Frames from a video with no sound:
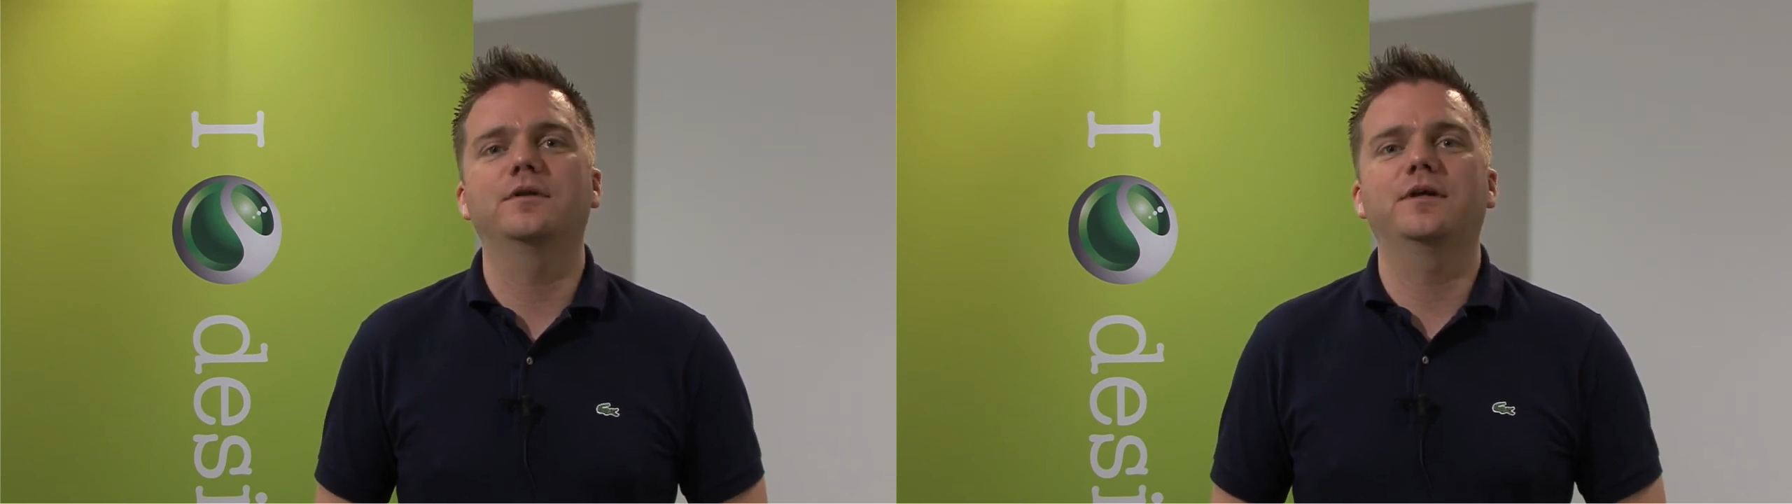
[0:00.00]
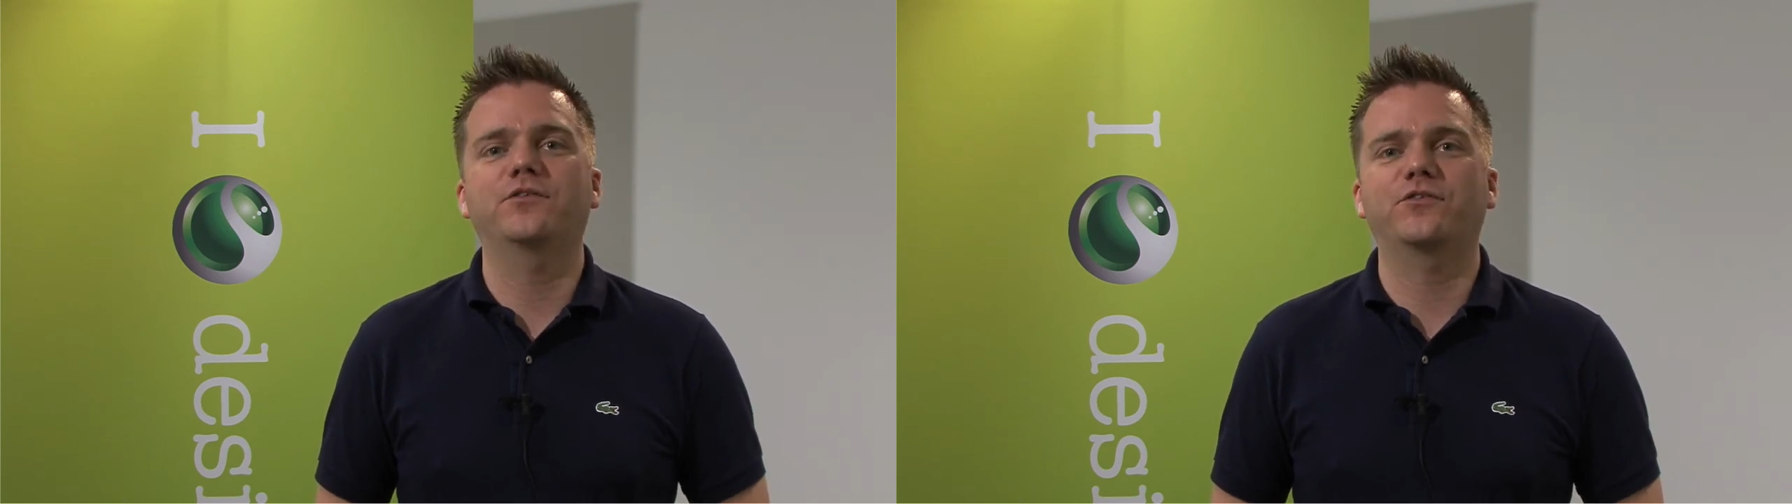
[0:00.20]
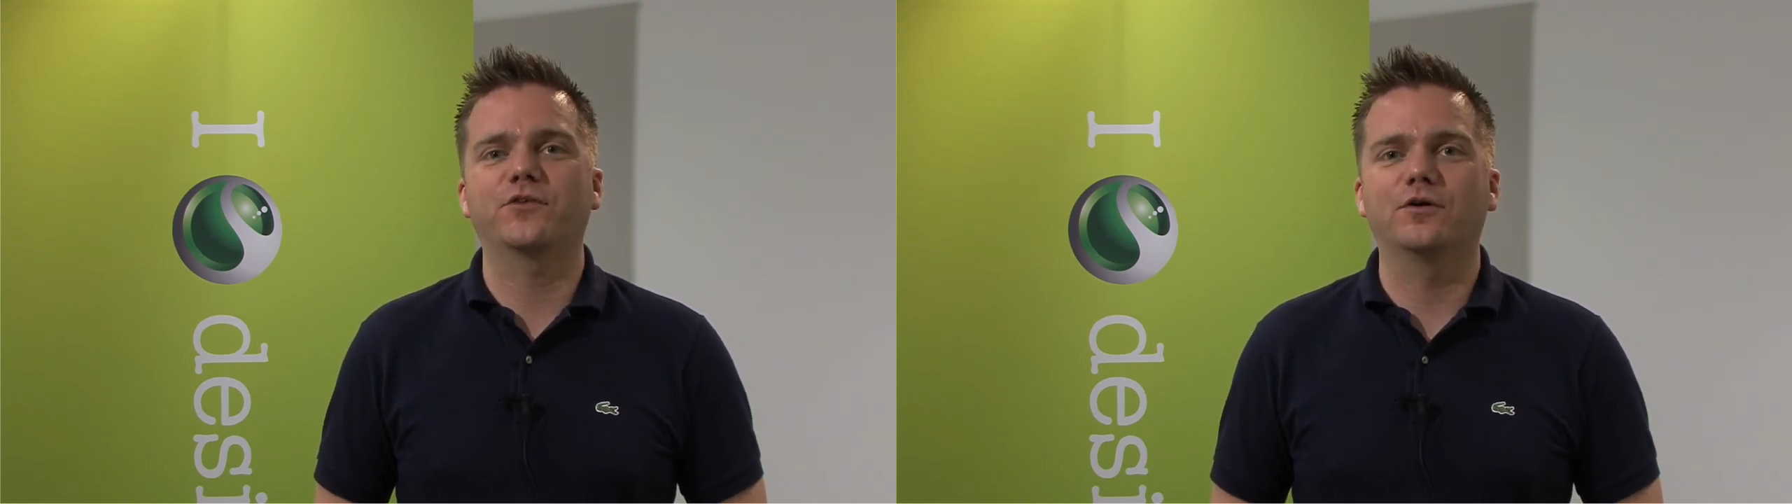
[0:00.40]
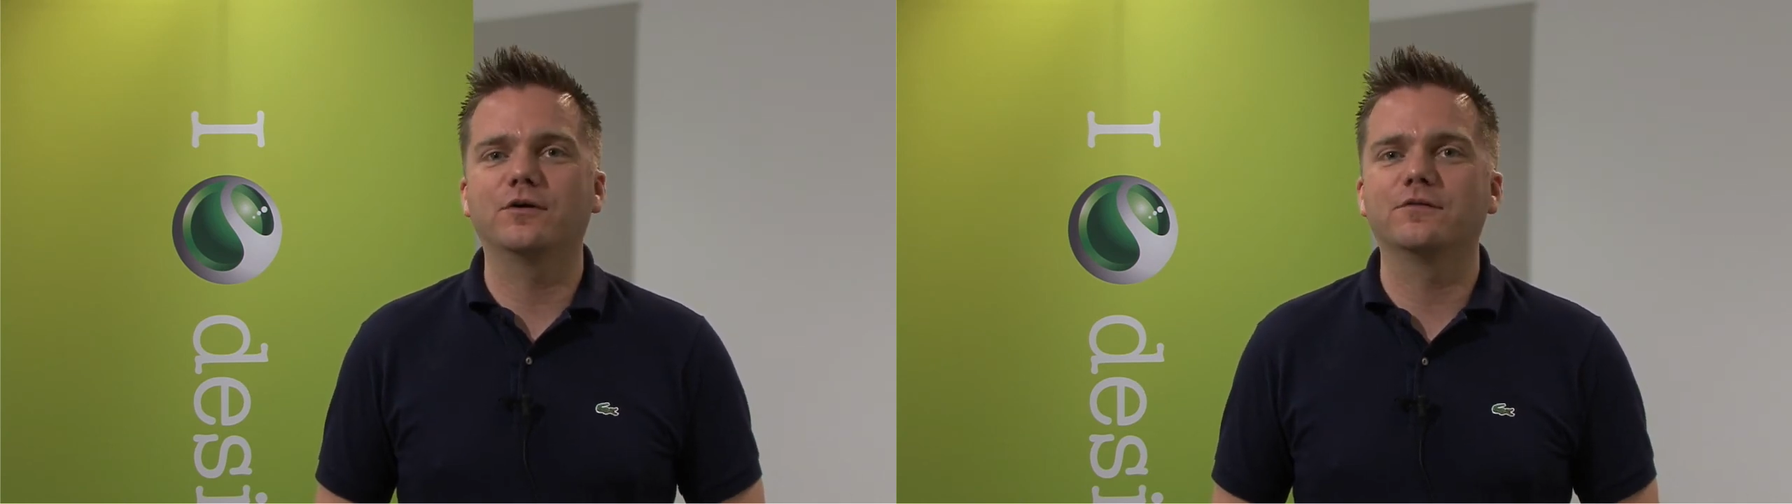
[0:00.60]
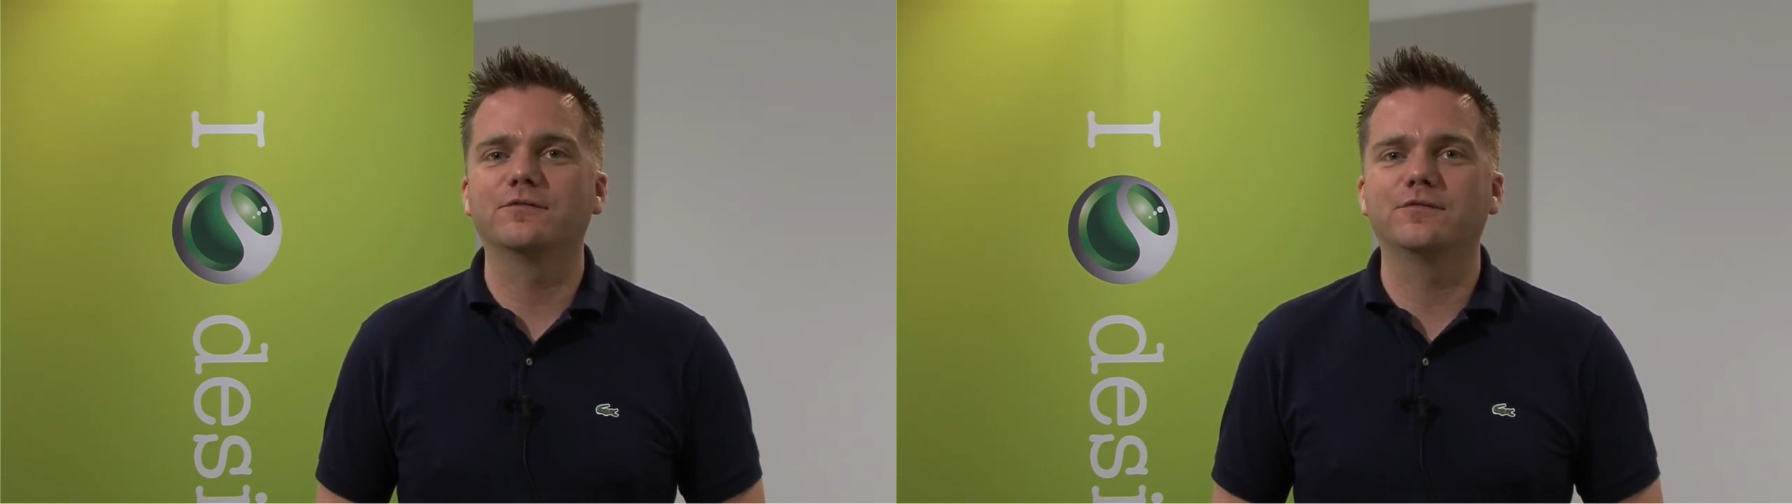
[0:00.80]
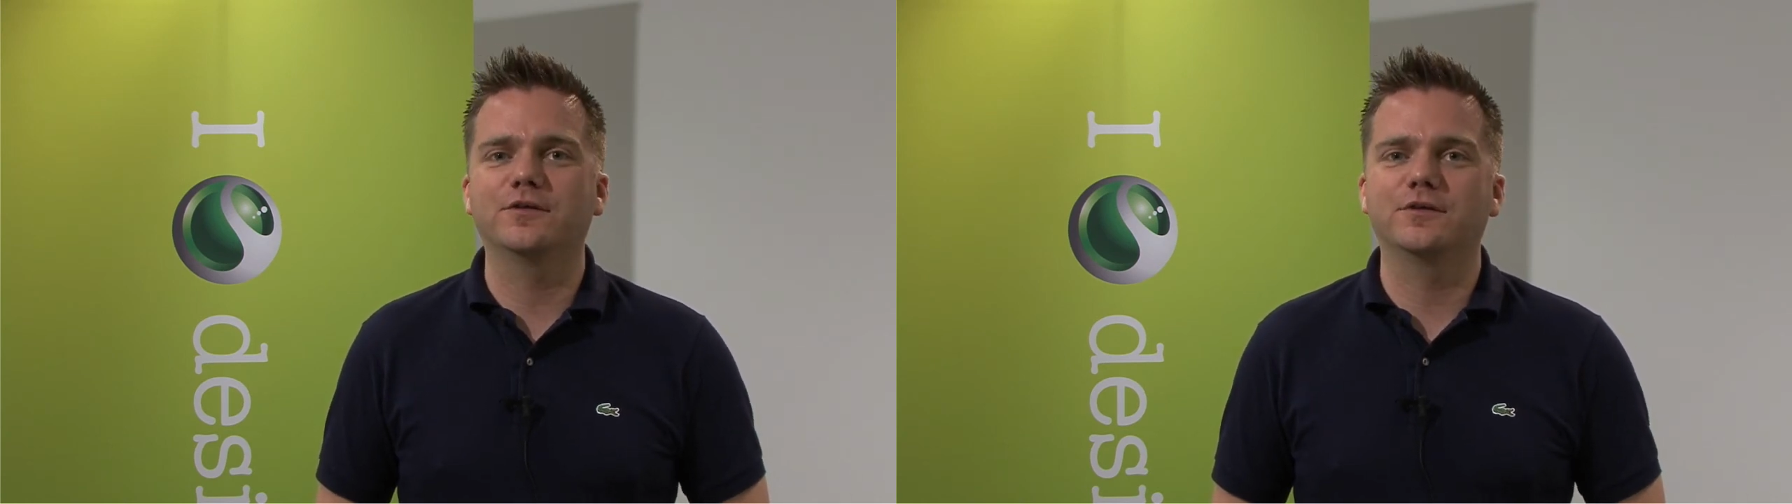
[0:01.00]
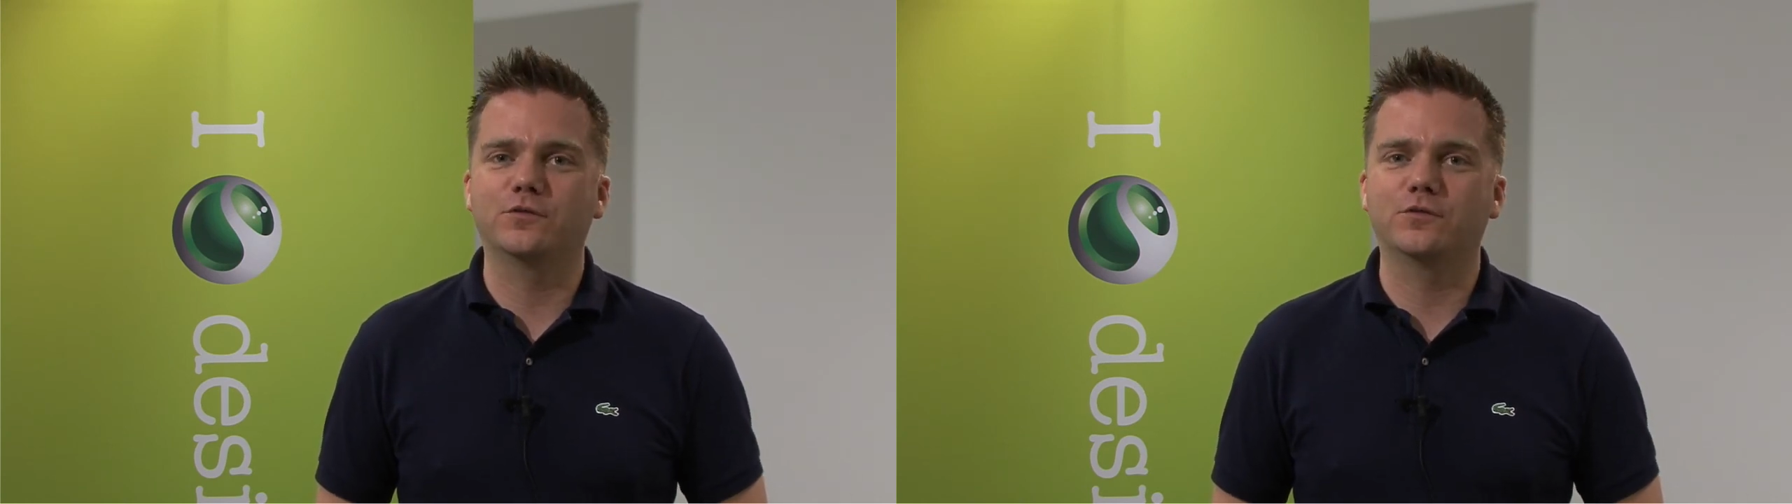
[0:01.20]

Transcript: list of